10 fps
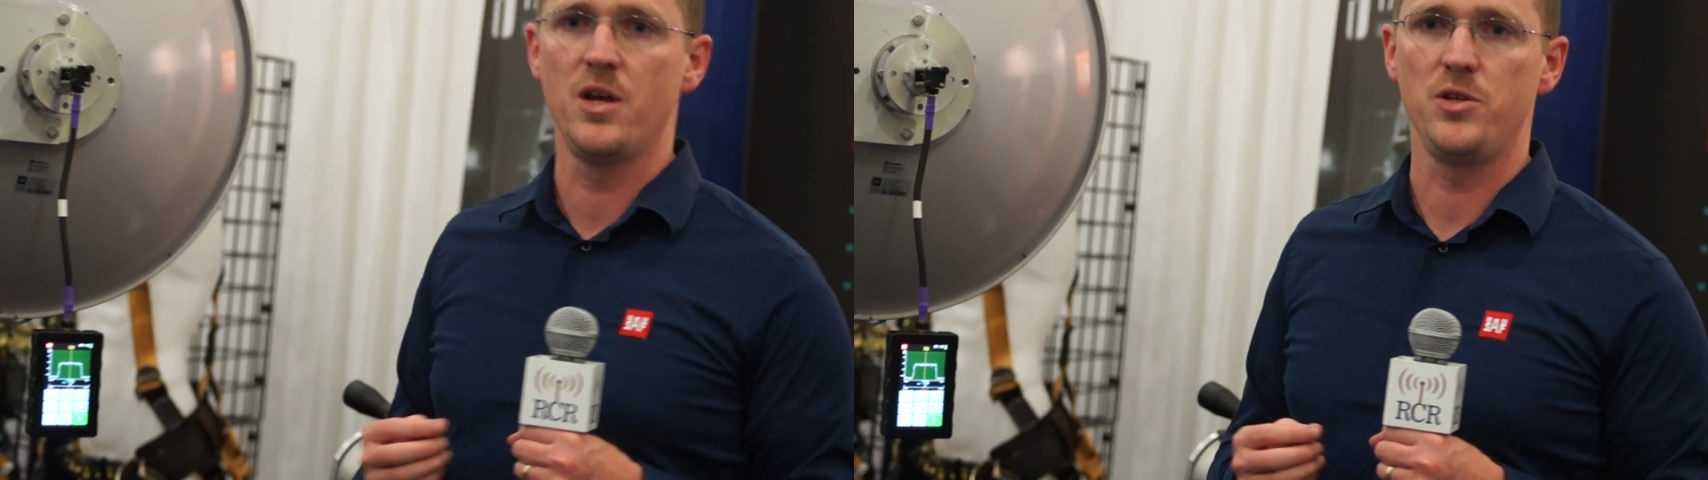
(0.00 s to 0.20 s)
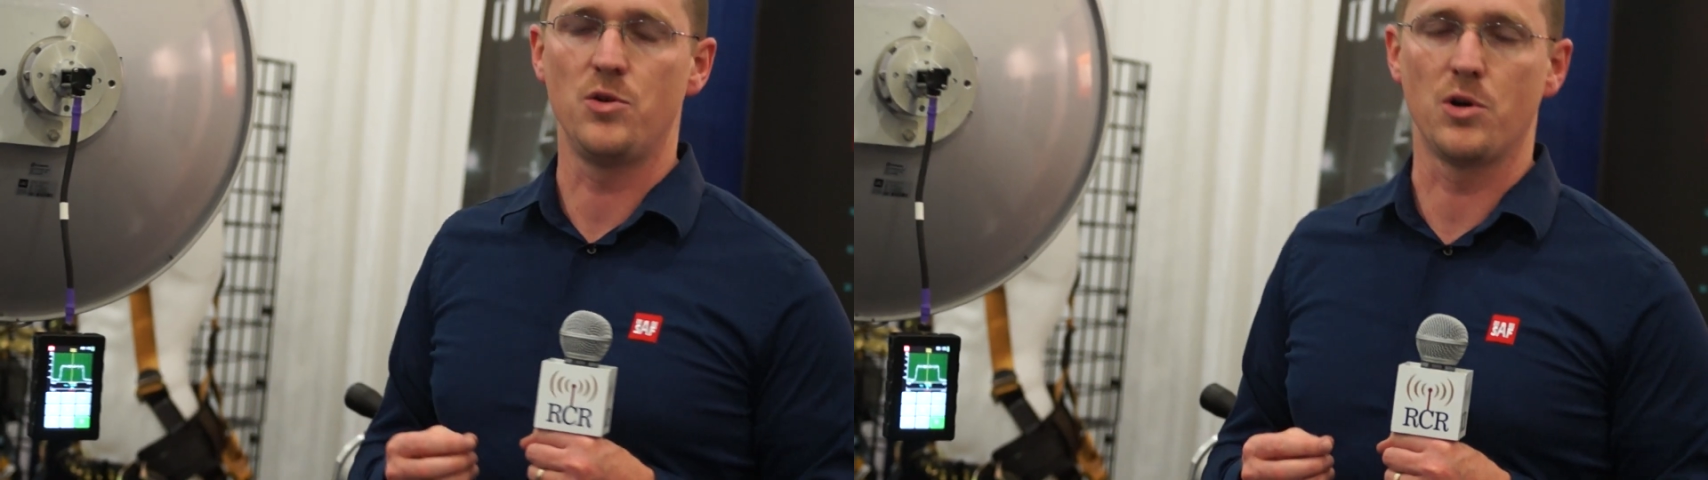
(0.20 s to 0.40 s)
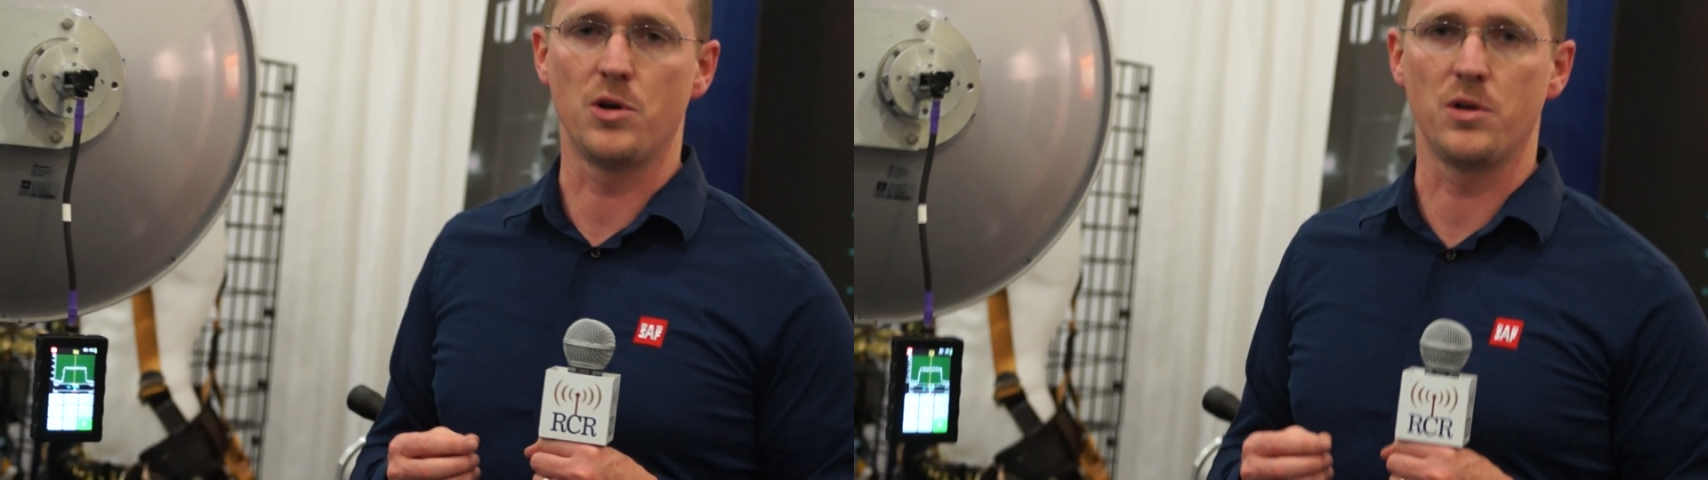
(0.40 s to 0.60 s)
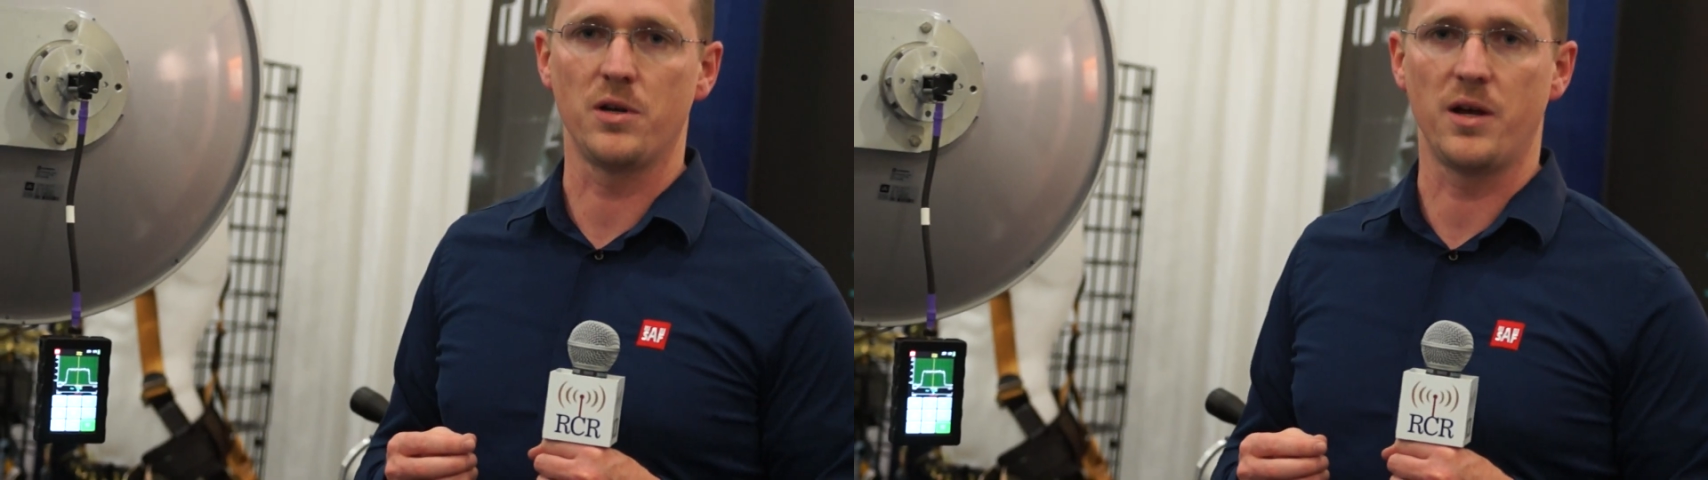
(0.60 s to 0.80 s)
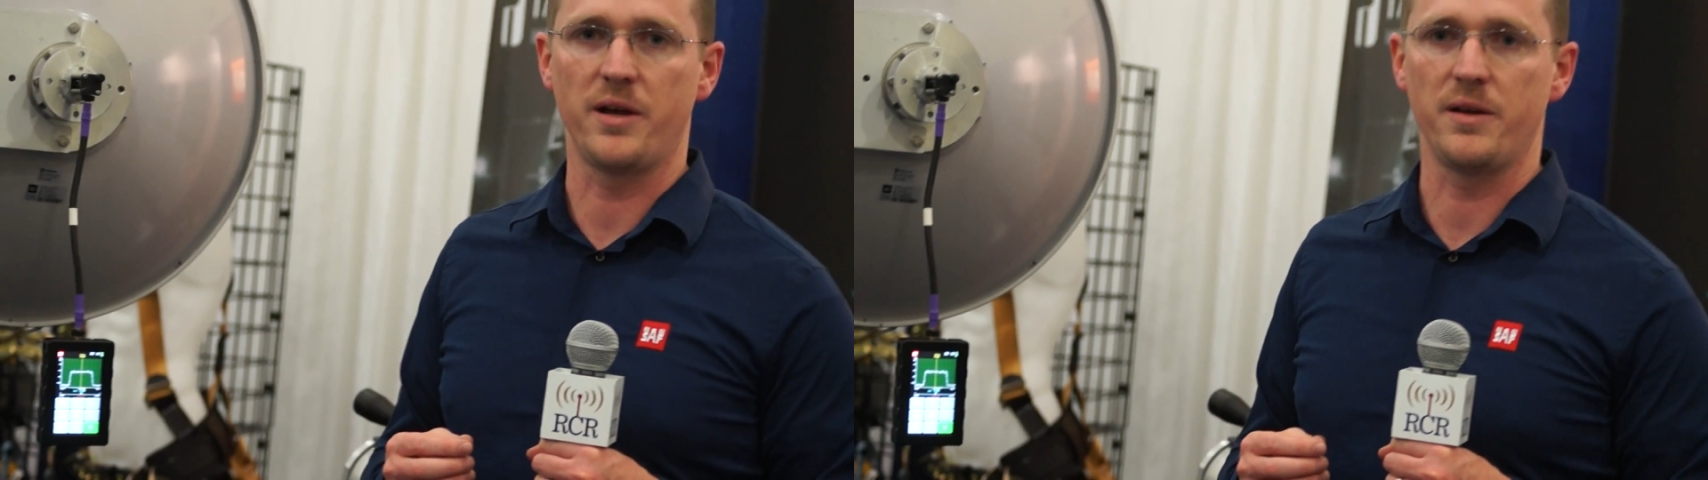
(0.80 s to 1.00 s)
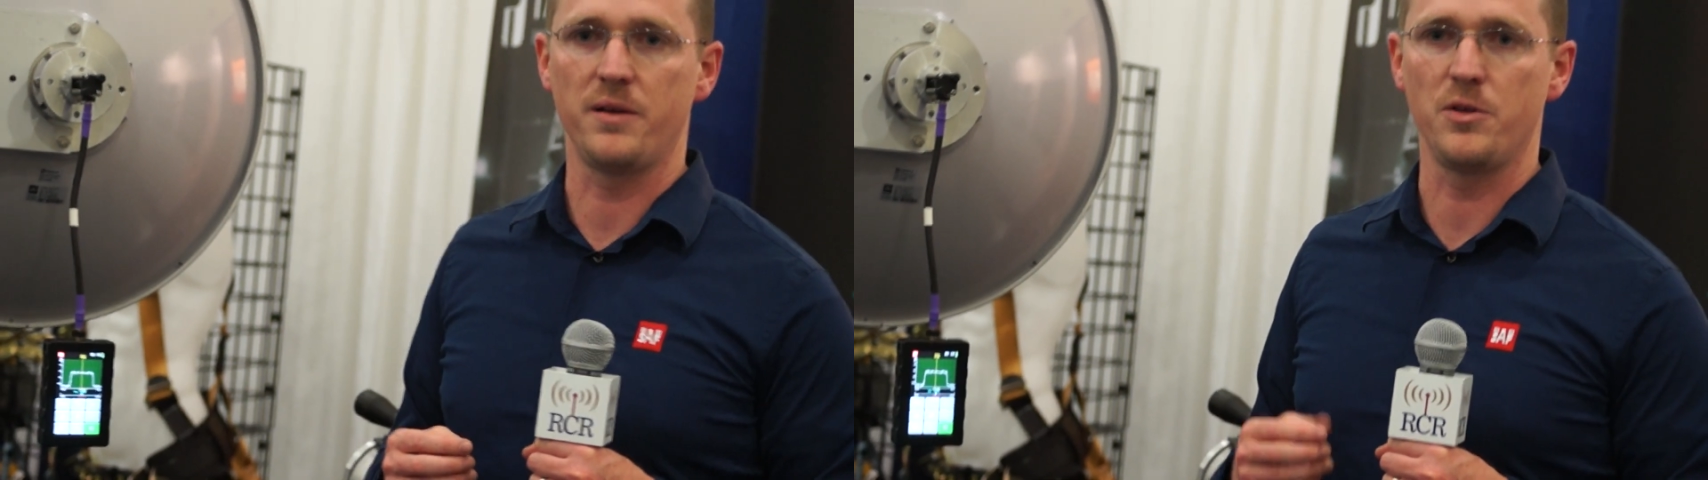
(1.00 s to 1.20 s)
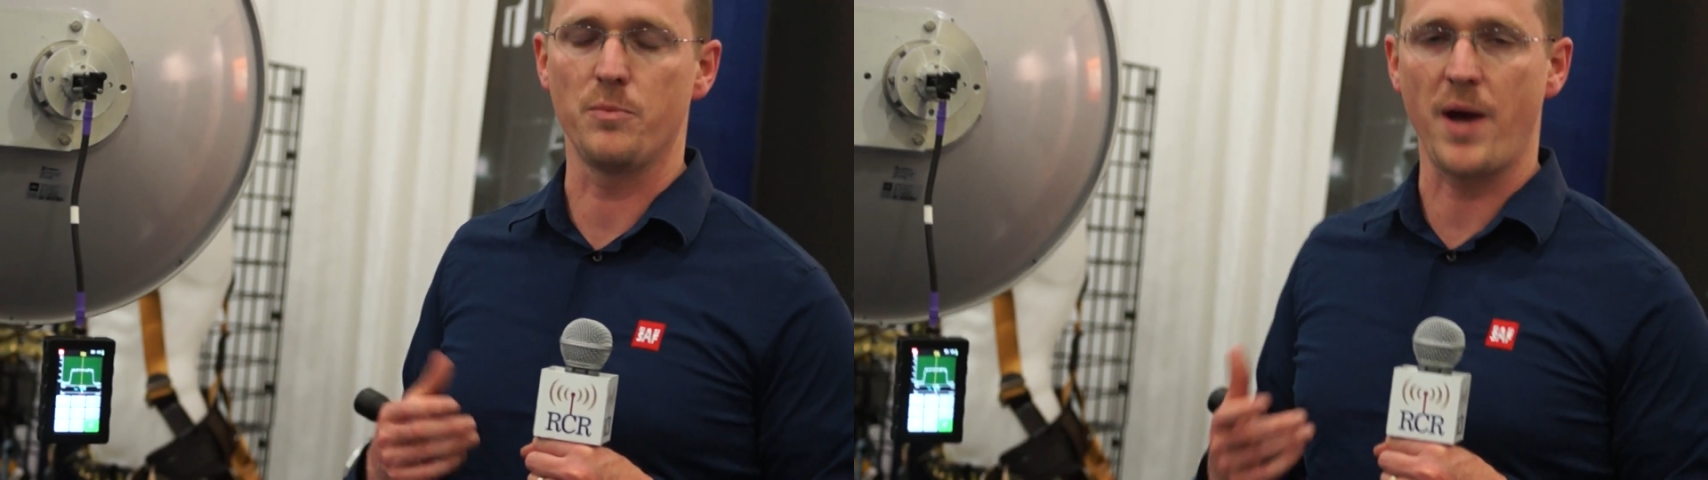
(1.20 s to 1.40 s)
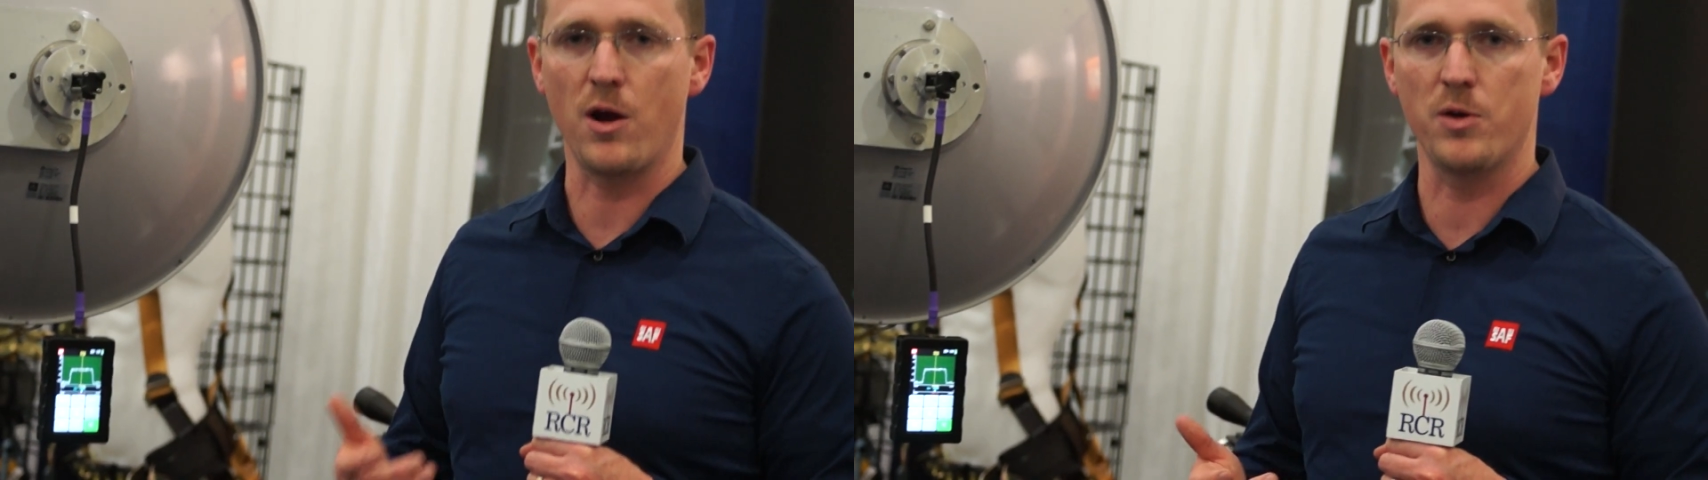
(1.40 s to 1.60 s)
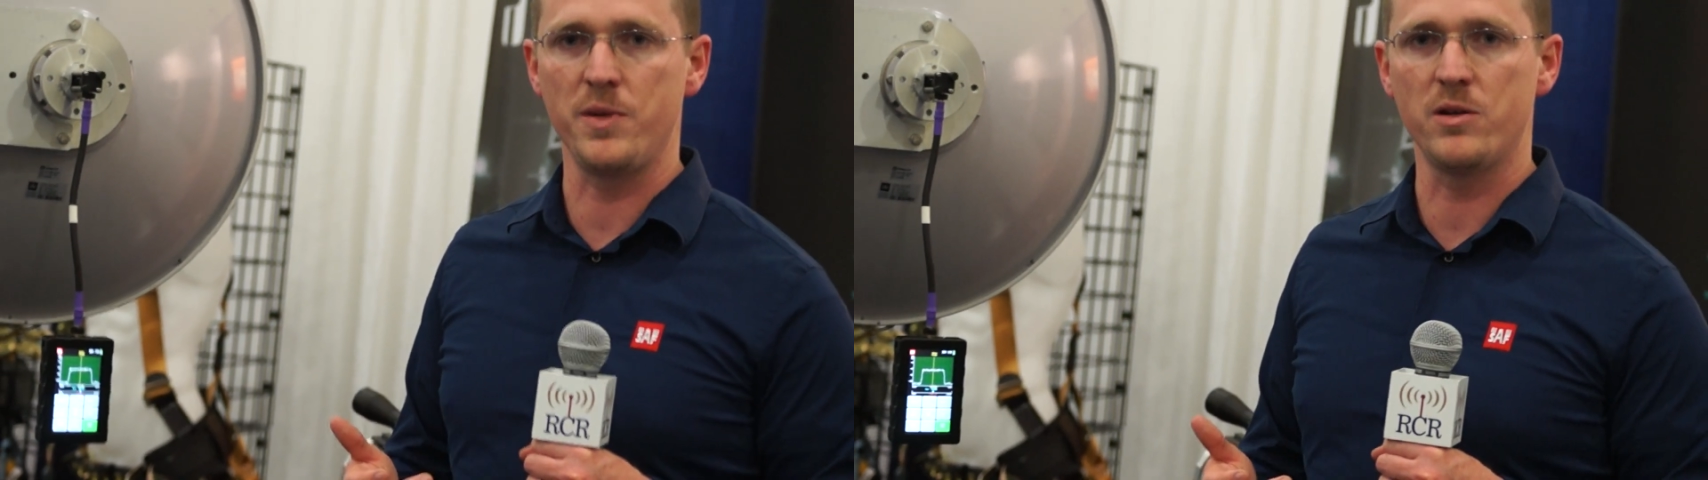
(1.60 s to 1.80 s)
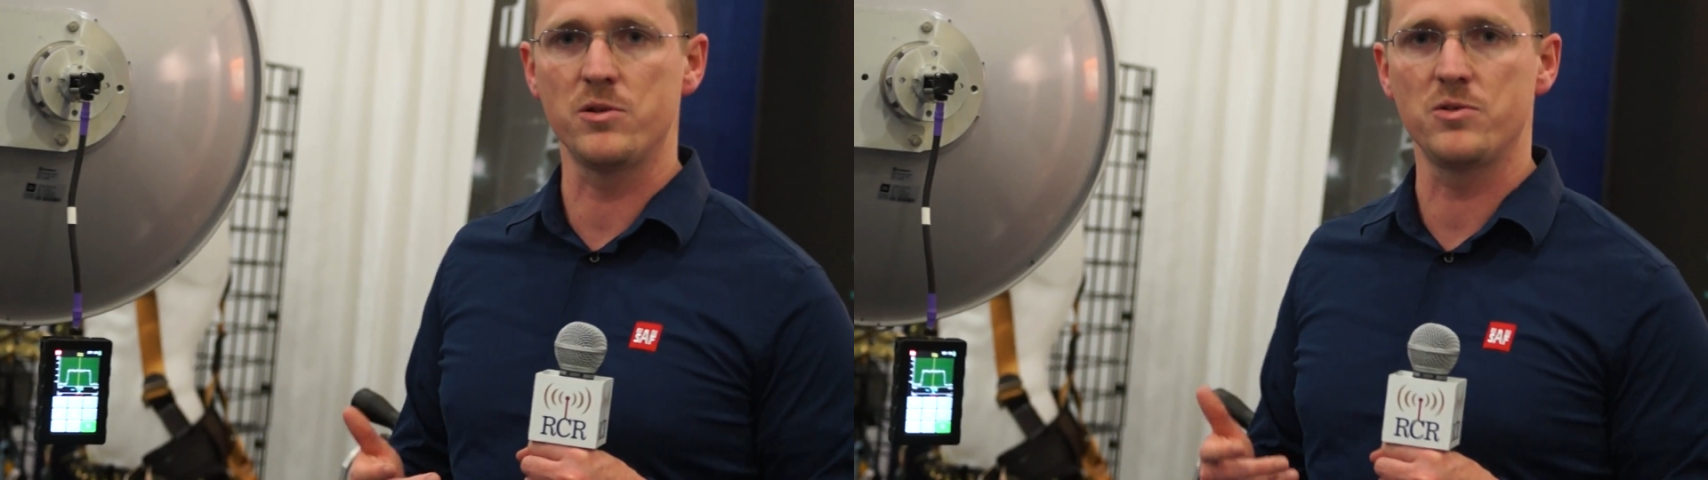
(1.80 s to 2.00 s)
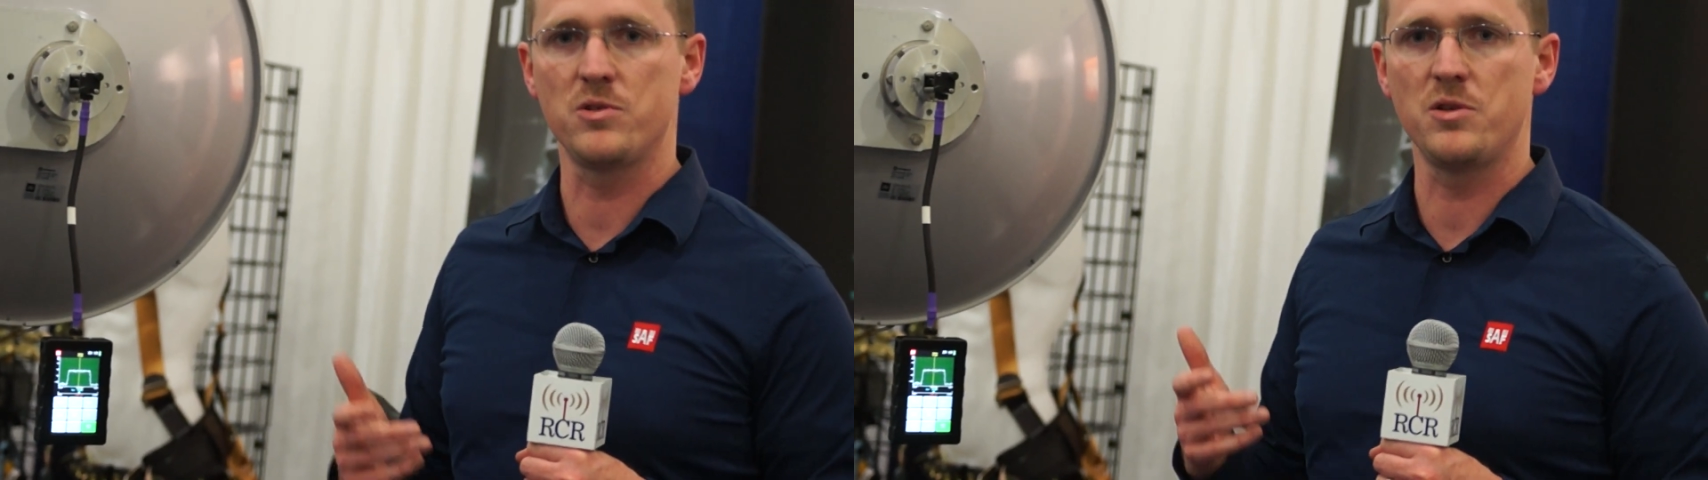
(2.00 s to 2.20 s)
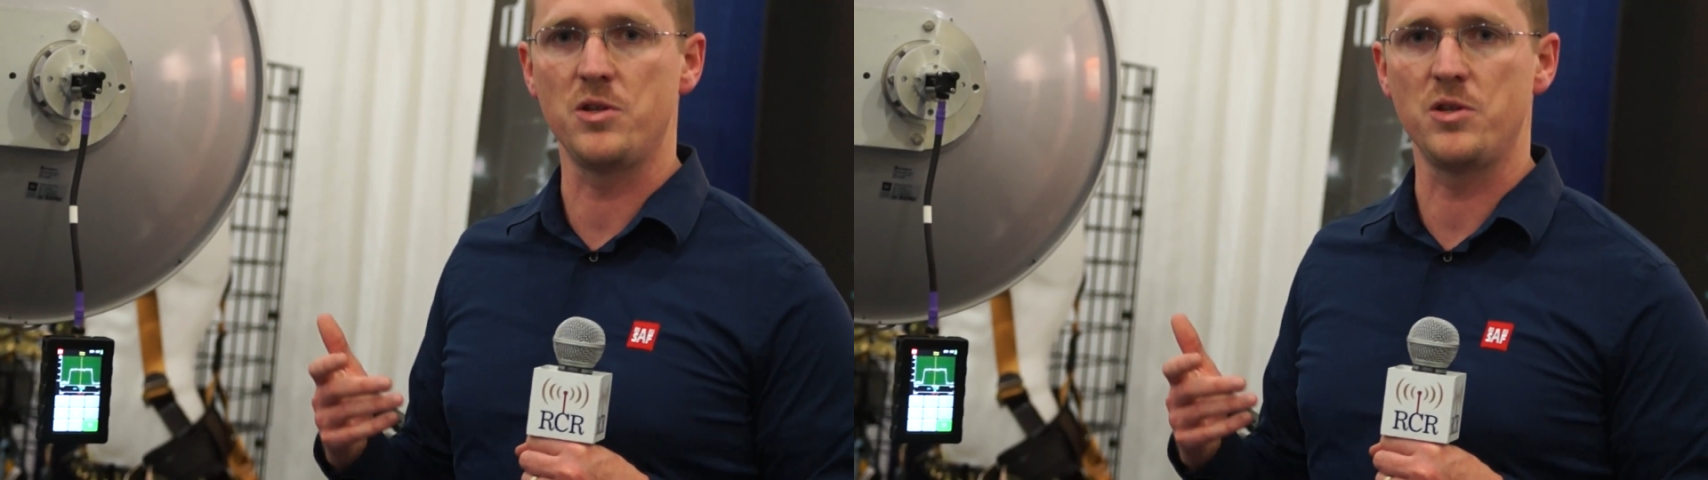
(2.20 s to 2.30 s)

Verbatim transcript: your, uh, your power meters,